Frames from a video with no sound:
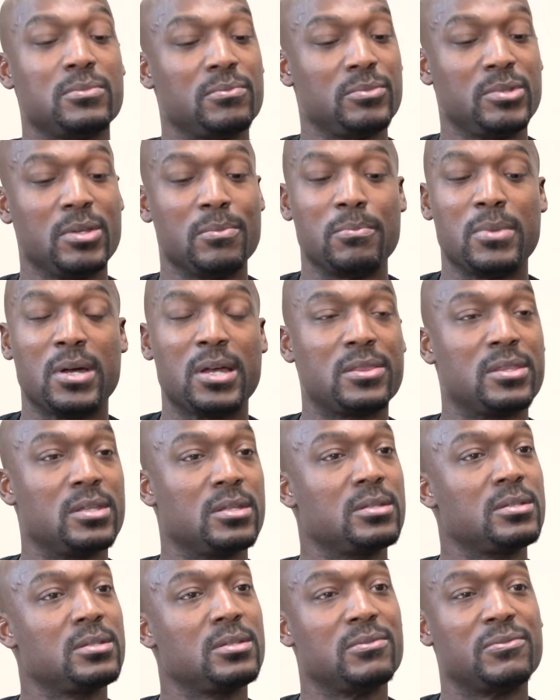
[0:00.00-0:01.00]
your mother,
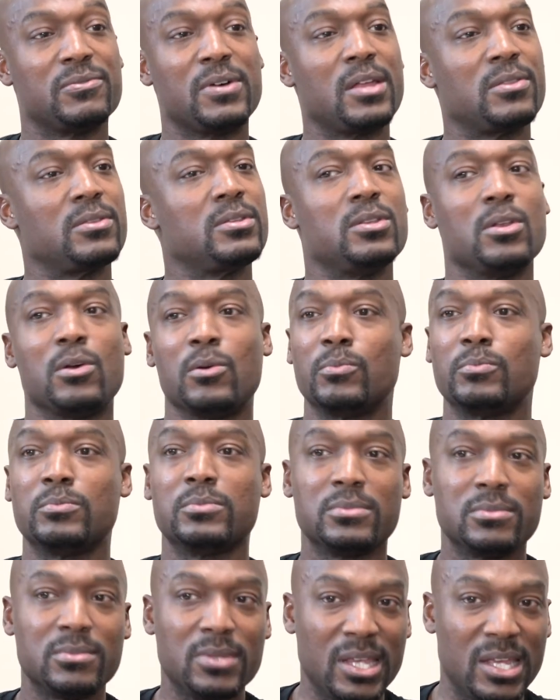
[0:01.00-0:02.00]
your father,
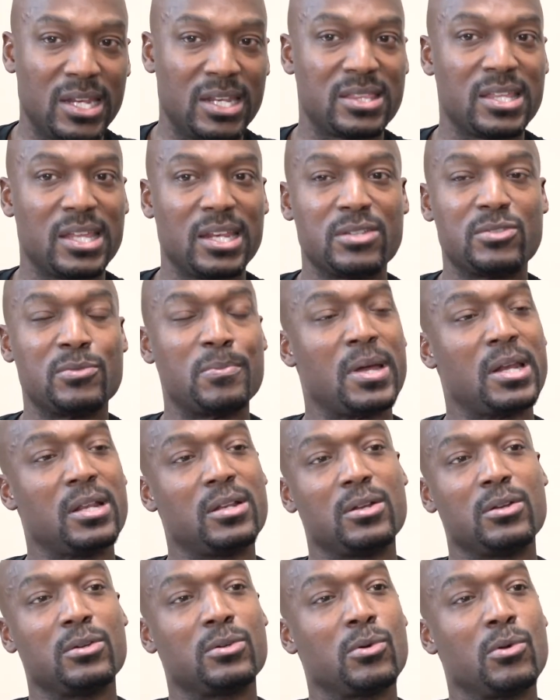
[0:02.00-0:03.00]
anything that you might have
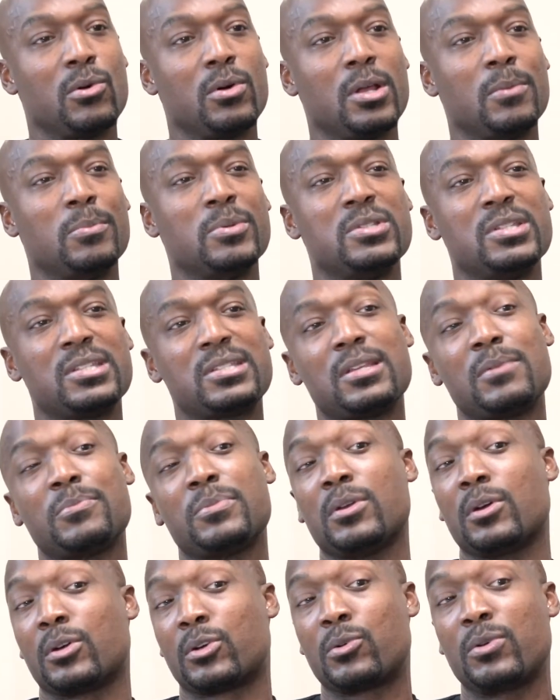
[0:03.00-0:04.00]
learned growing up, or just
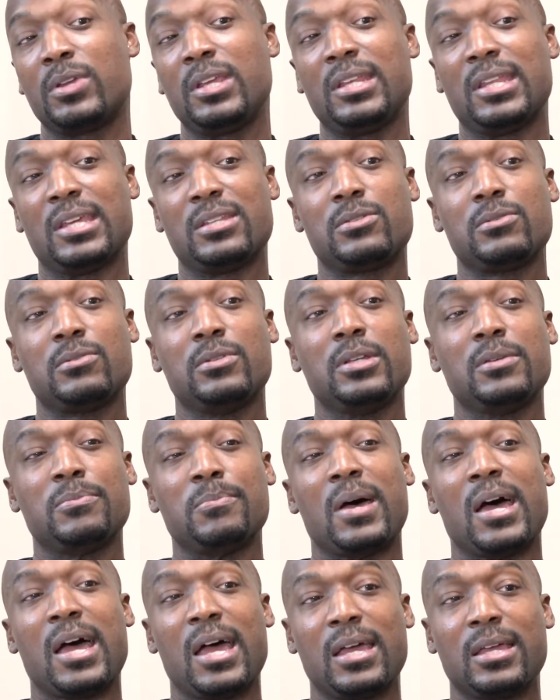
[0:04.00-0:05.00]
something, a creed that you live
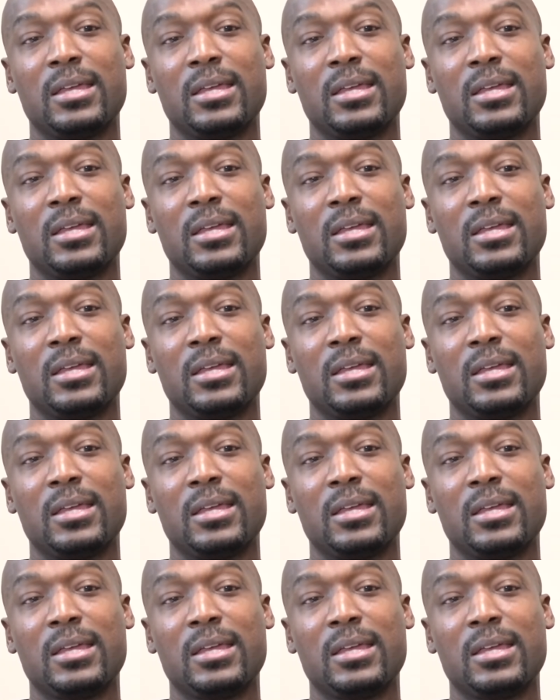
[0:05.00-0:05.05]
by.